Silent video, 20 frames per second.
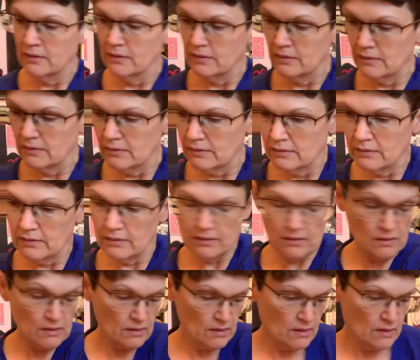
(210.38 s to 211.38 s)

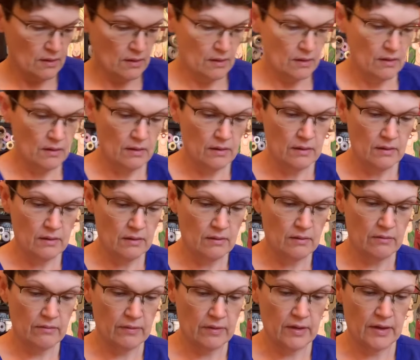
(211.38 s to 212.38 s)

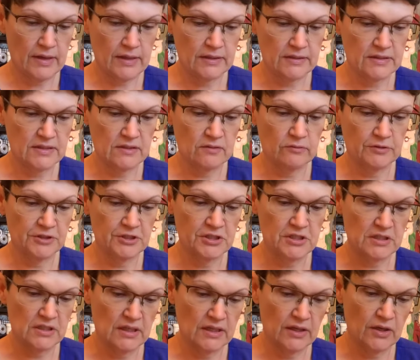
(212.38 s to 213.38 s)
All right, and so we're
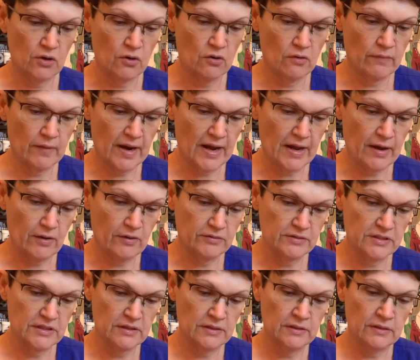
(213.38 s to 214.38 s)
just going to go
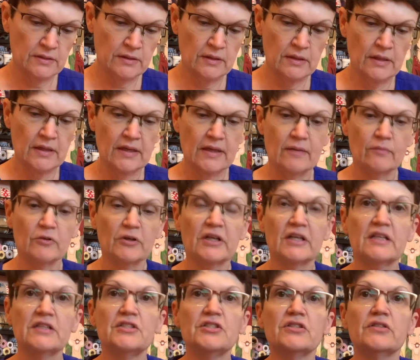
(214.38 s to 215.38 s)
around, and we're going
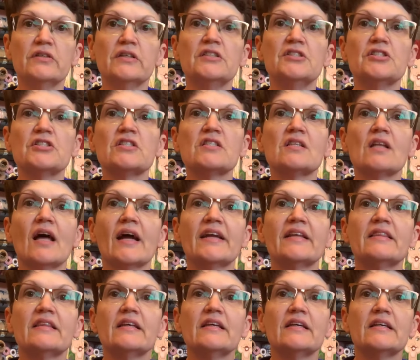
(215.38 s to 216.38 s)
to do it just
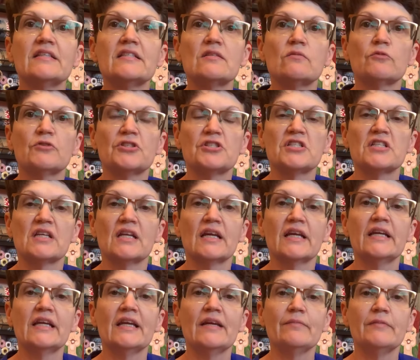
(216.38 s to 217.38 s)
like this, and we're just going to
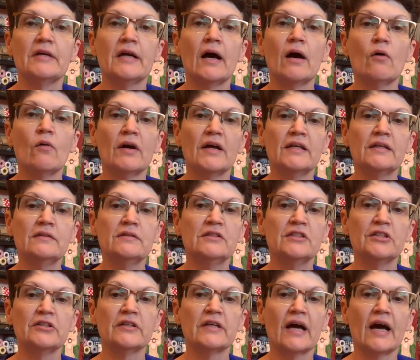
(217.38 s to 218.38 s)
keep going.
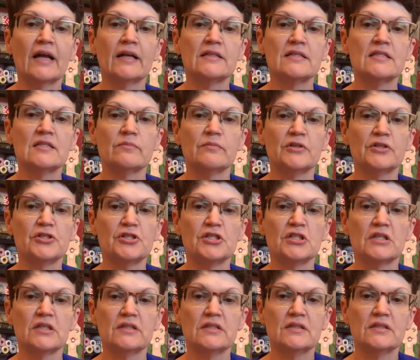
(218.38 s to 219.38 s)
You can kind of smush
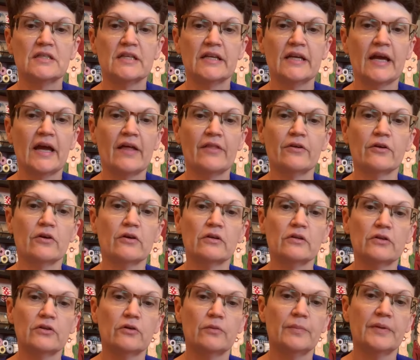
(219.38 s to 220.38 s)
it together a
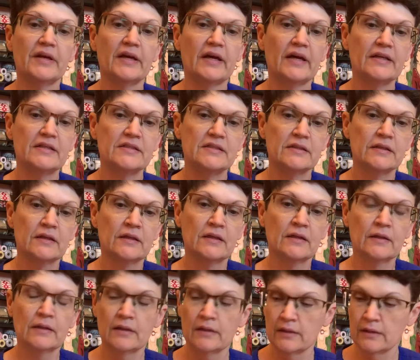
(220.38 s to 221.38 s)
little bit.
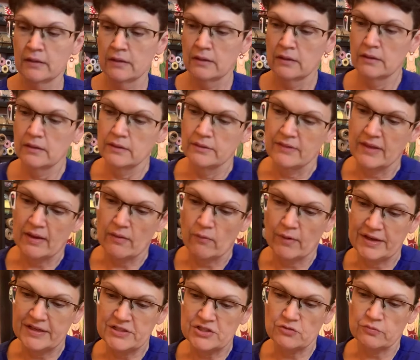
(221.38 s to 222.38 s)
That
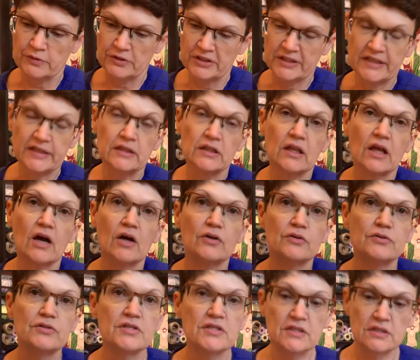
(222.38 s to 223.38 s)
way it's really
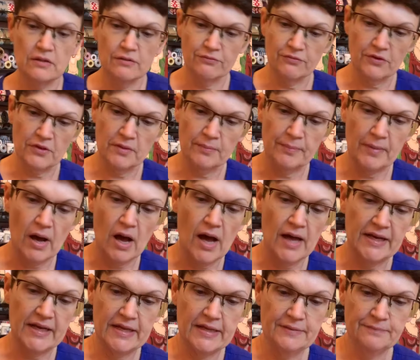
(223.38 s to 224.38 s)
close for the
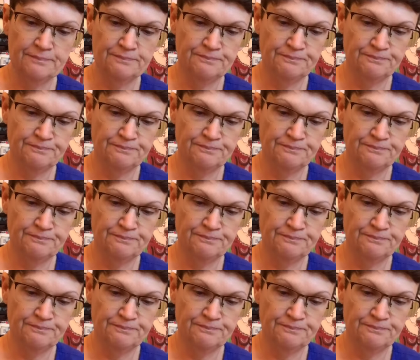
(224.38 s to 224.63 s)
body.